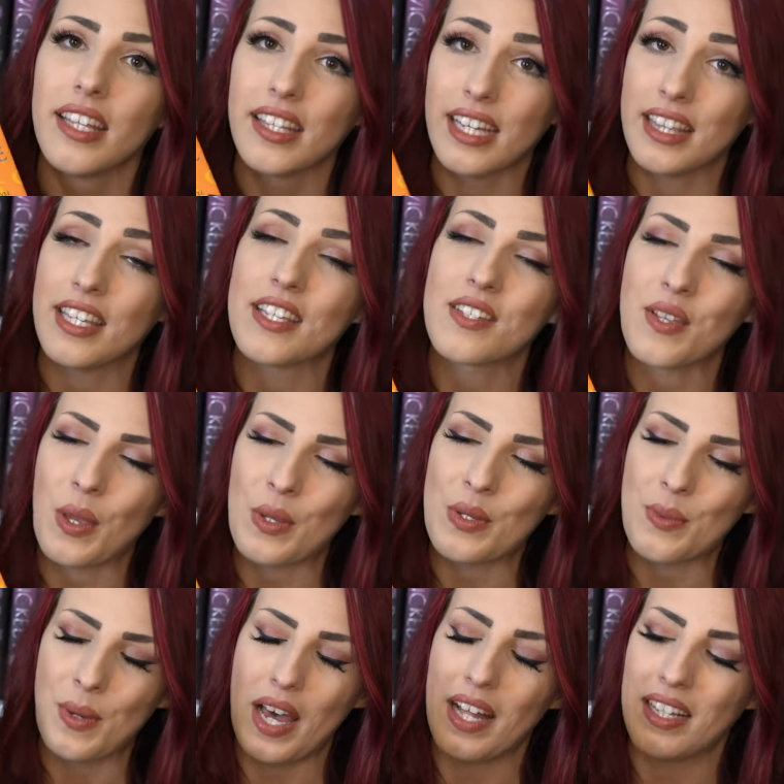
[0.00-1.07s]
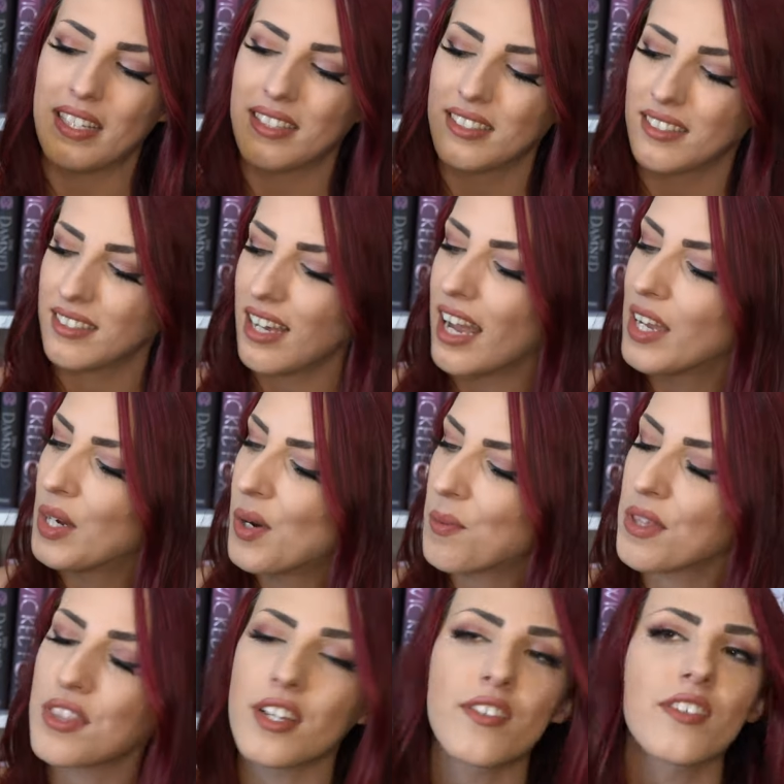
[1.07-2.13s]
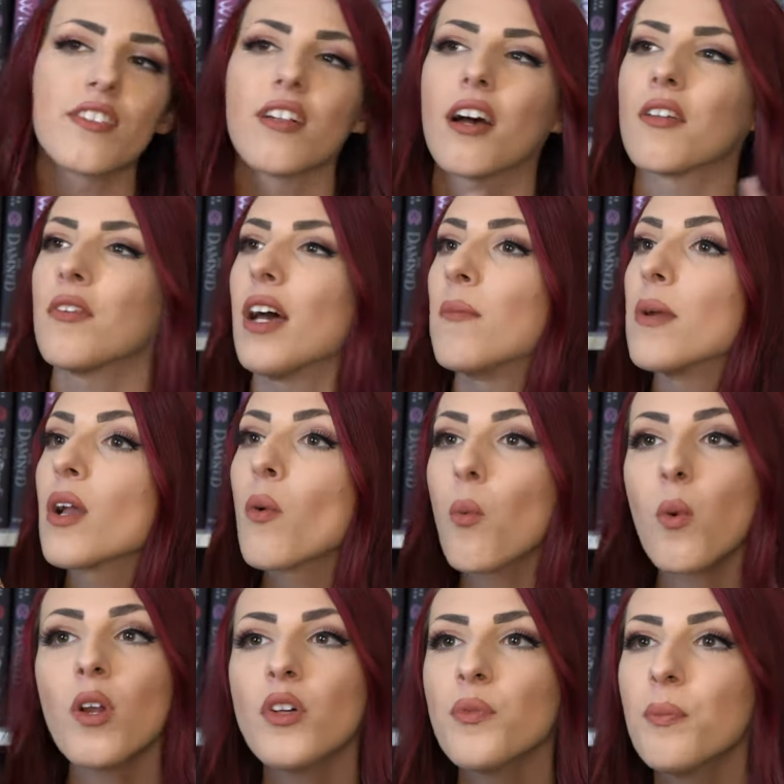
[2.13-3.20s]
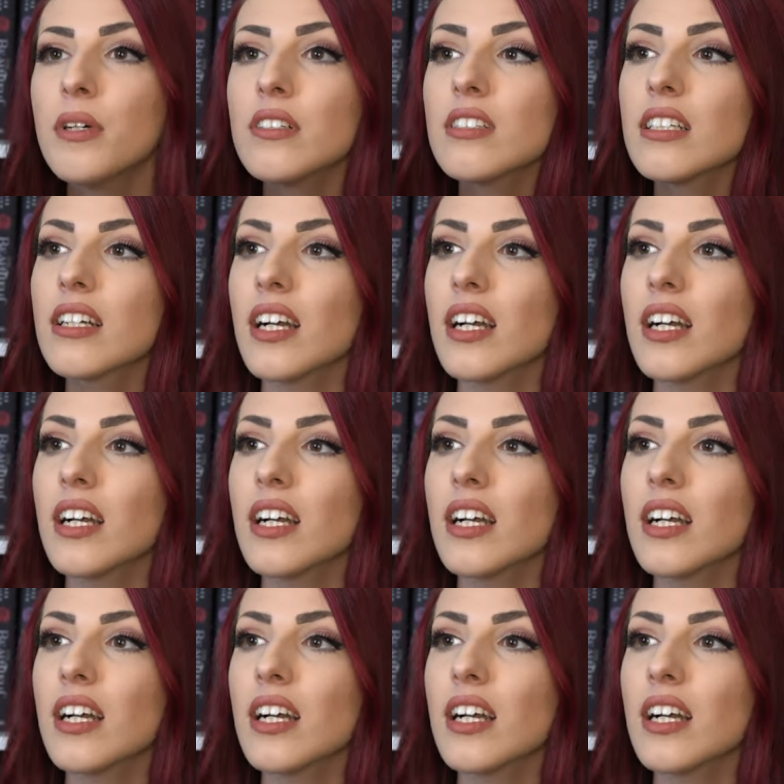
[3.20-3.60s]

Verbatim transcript: that this goes well. I hope that there's a lot of epic world building.